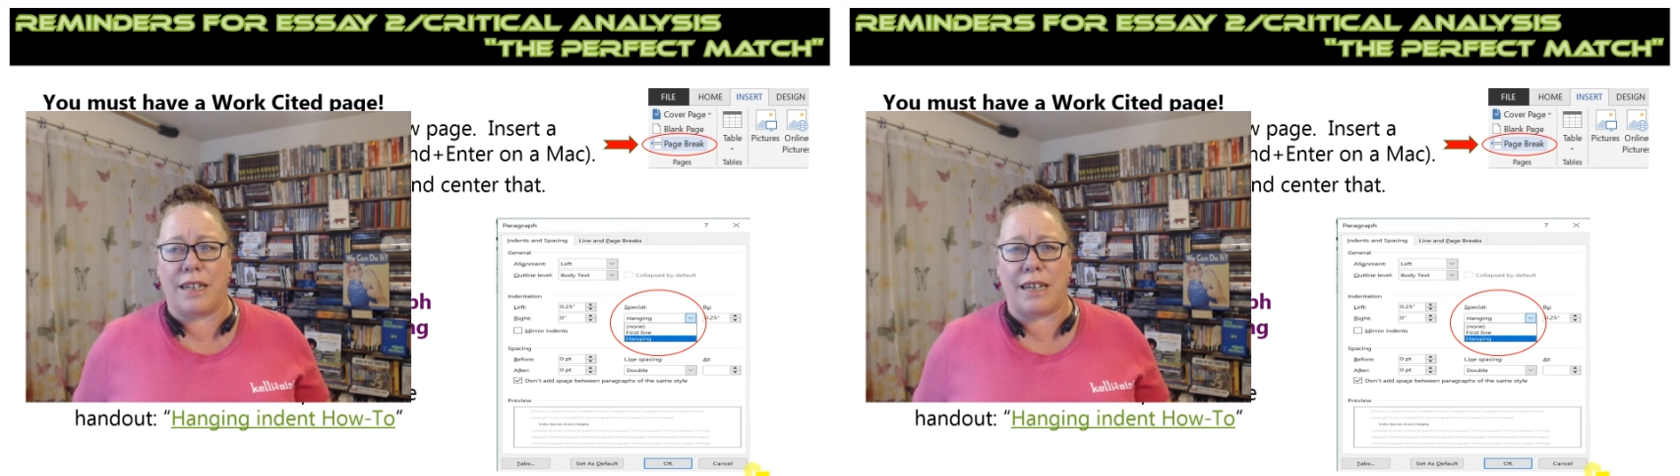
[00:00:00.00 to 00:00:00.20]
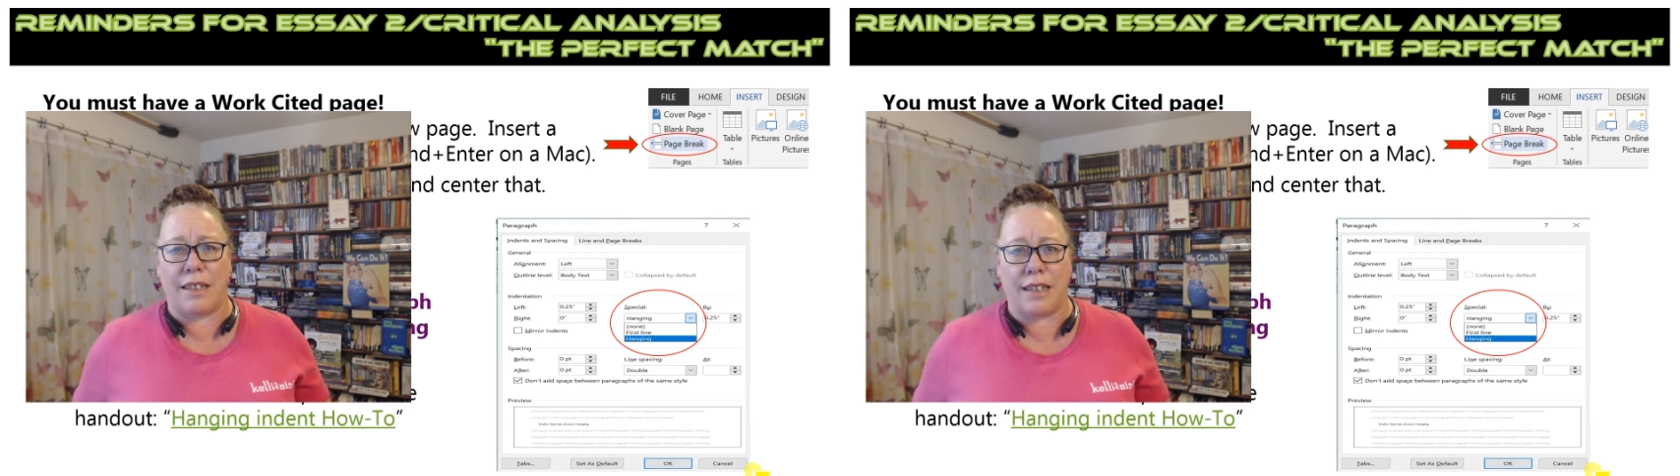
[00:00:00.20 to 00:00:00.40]

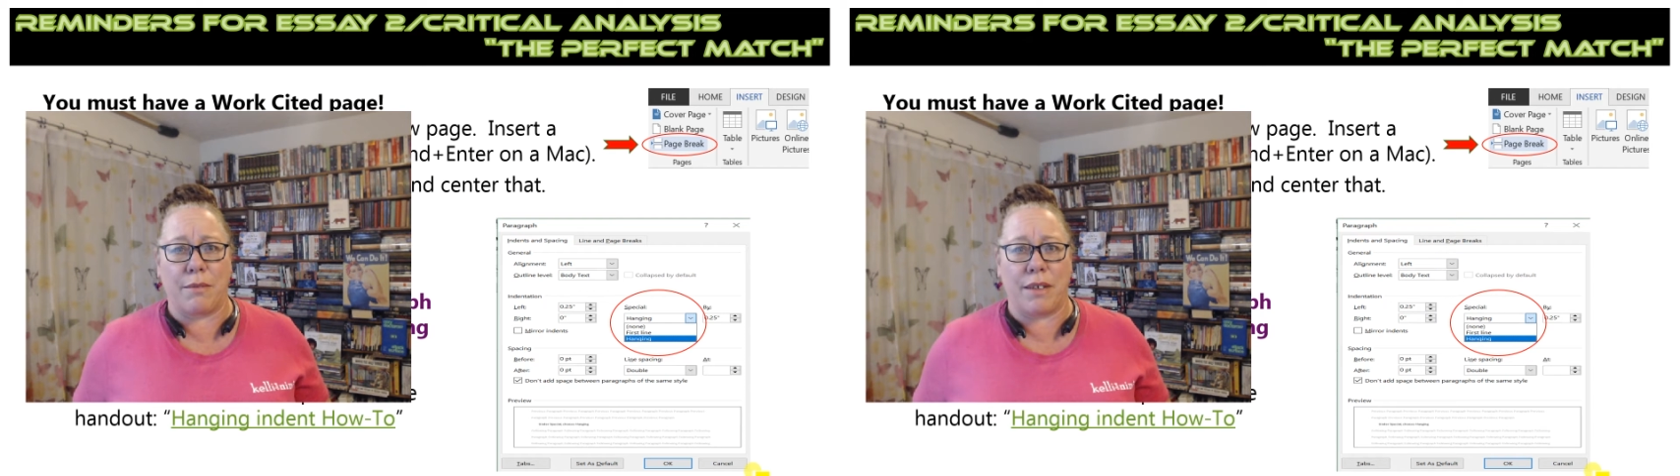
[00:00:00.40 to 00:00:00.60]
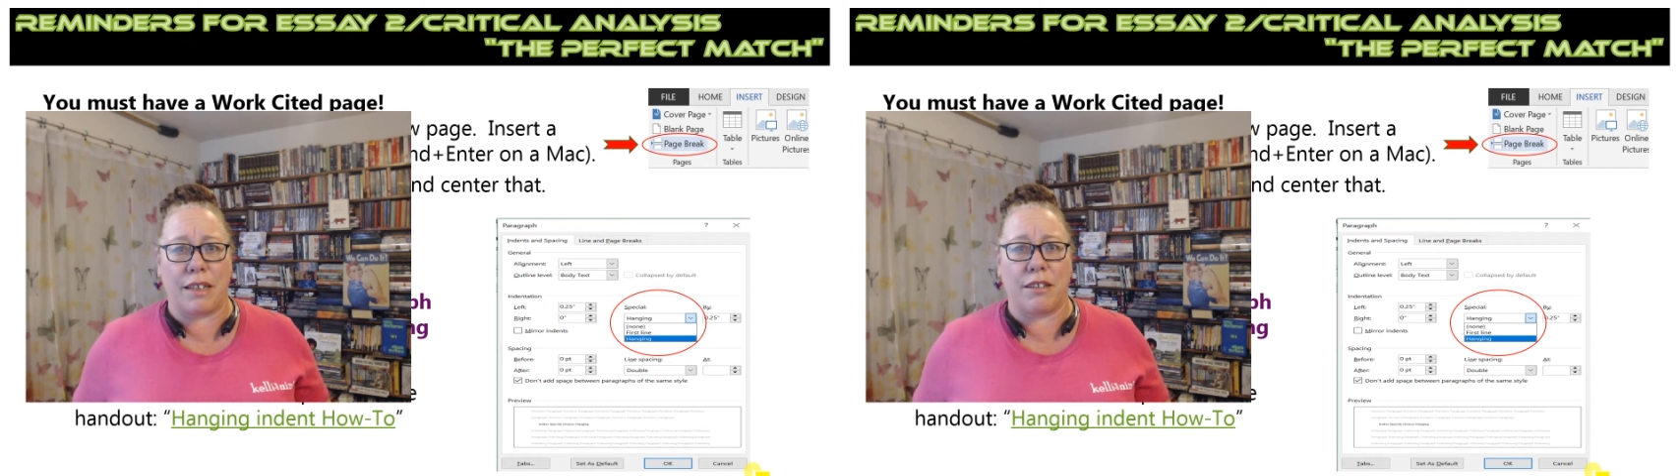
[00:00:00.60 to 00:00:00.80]
I think I'm
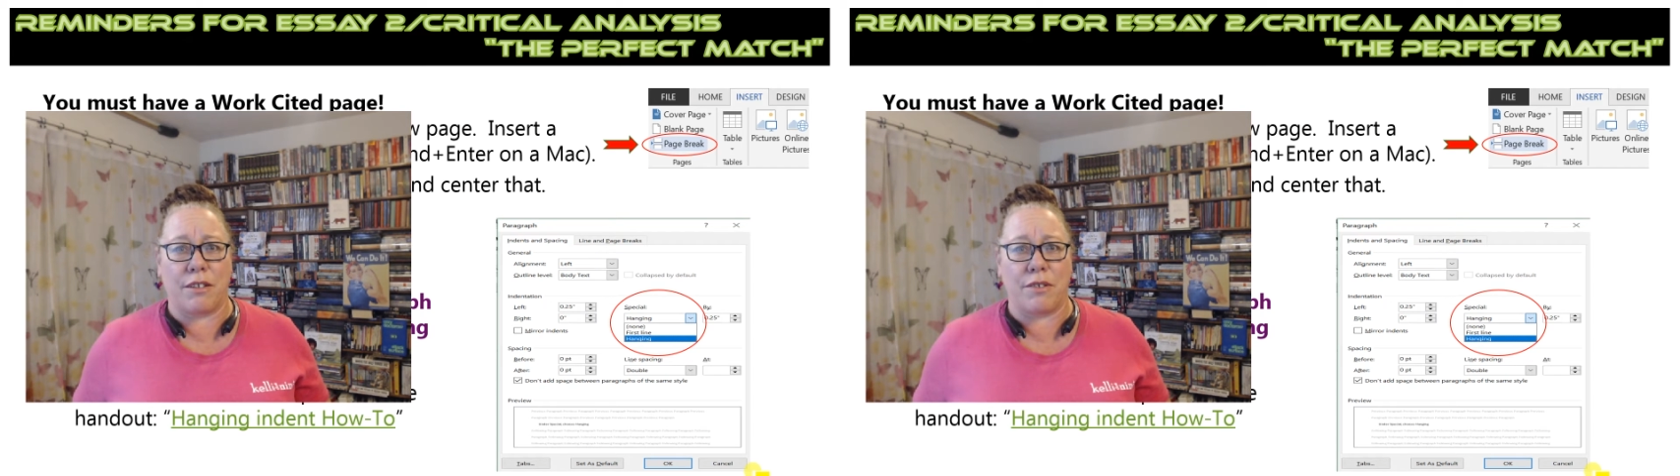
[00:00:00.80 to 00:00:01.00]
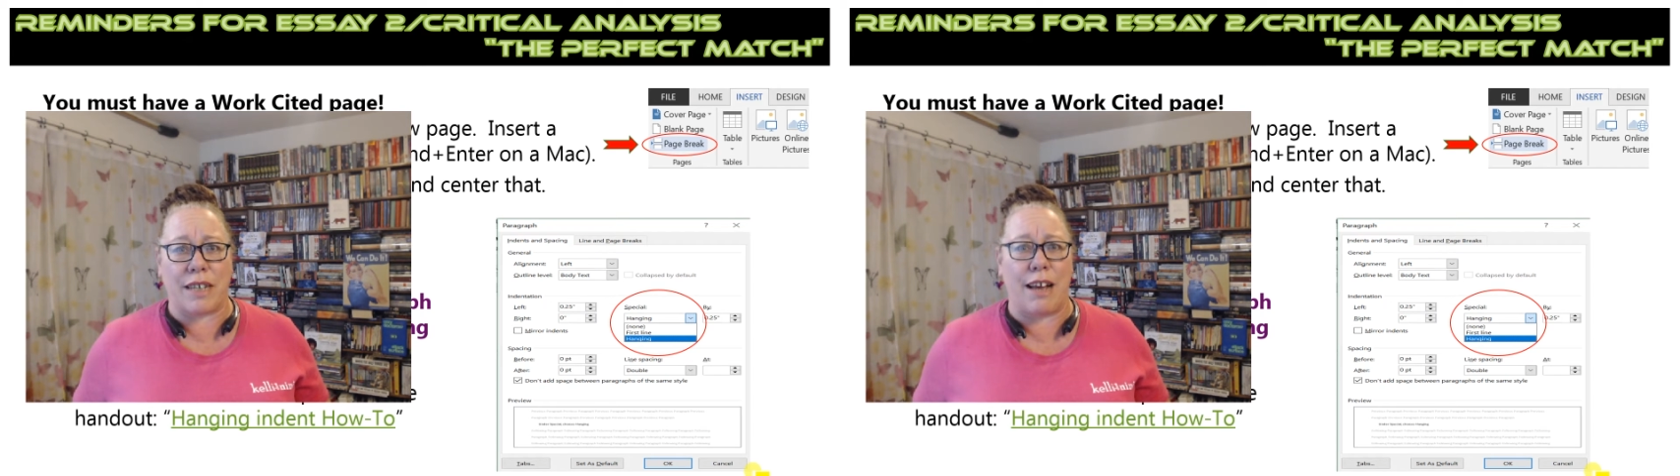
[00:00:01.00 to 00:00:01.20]
getting
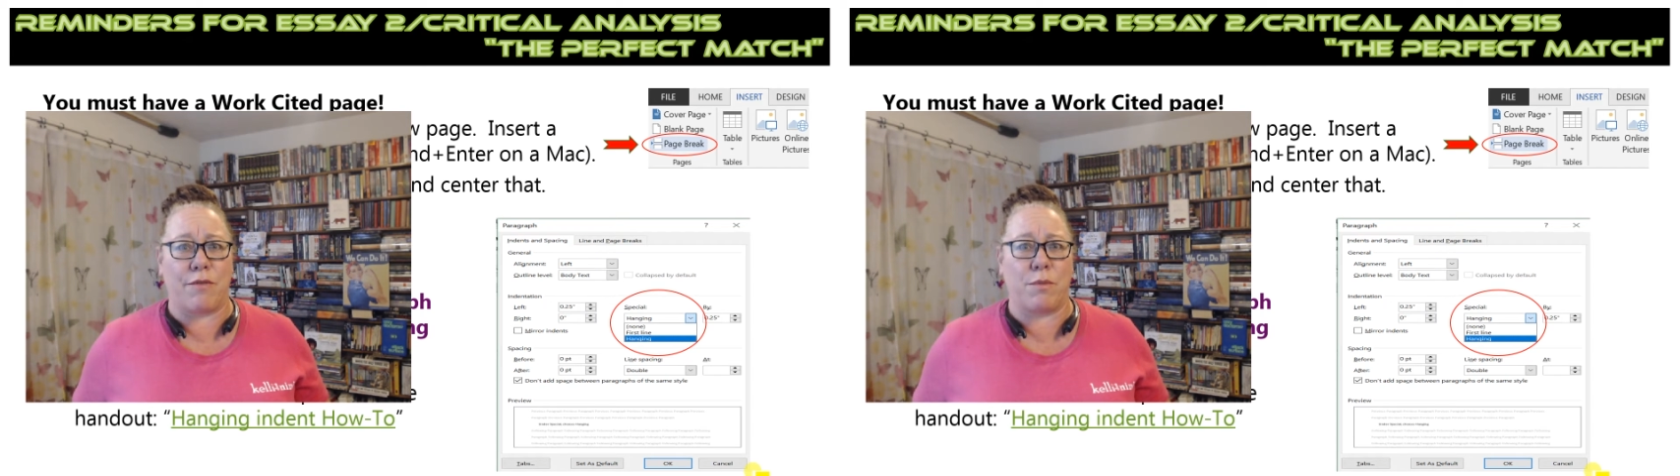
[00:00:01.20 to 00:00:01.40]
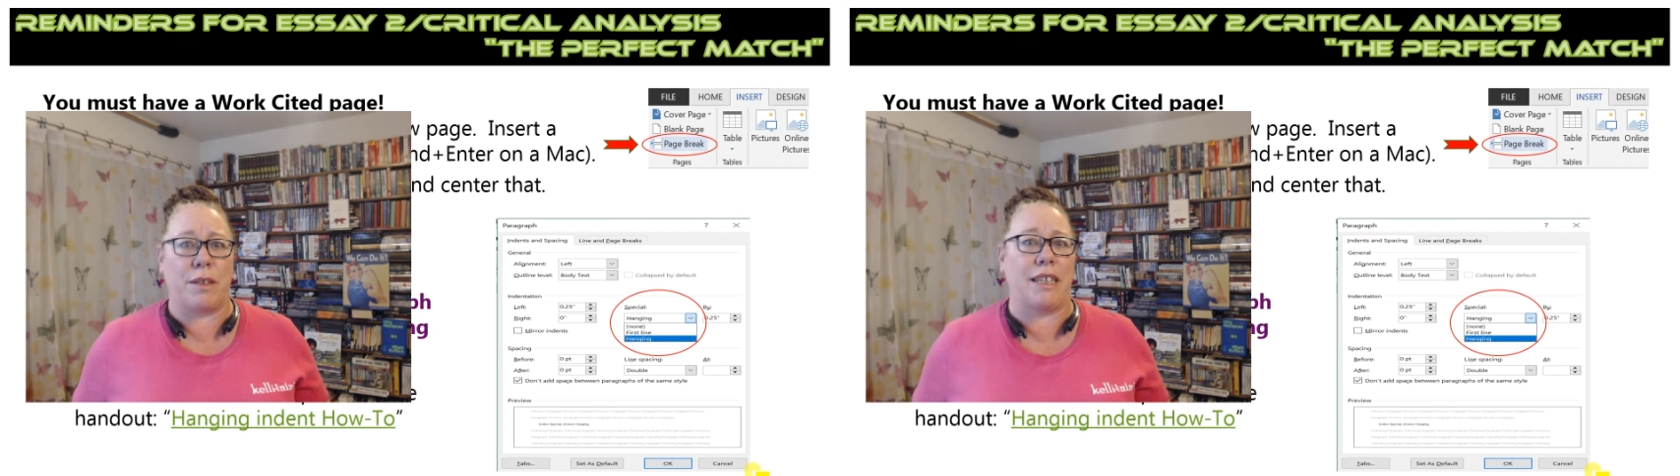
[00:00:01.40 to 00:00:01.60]
close to
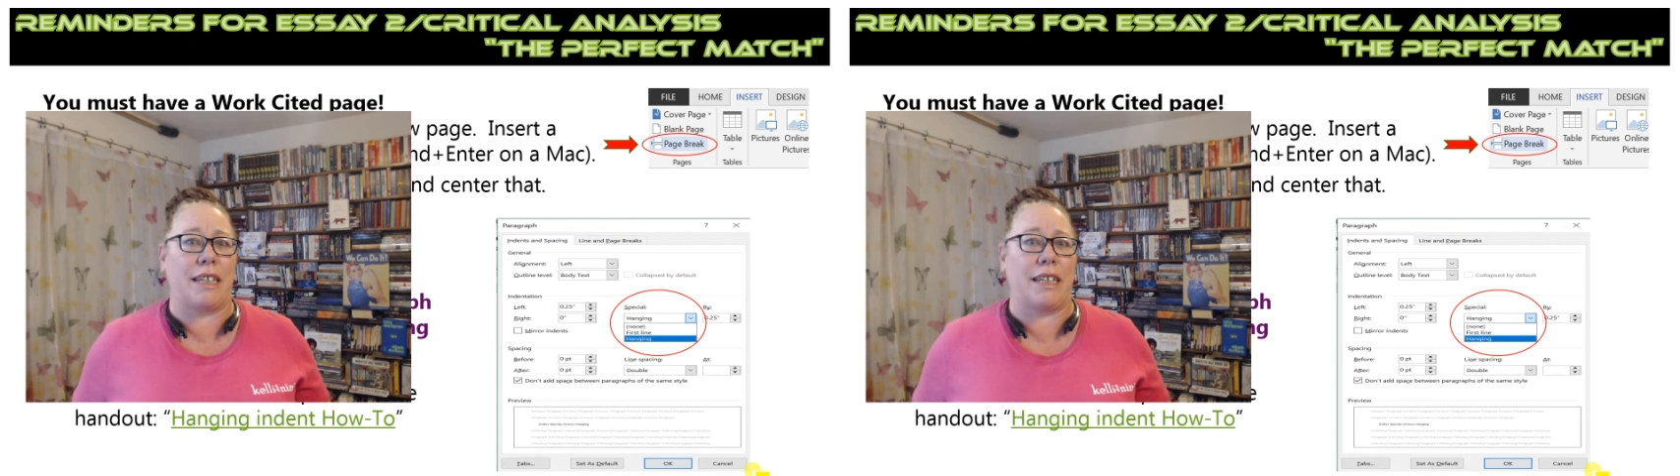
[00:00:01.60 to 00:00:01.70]
500,000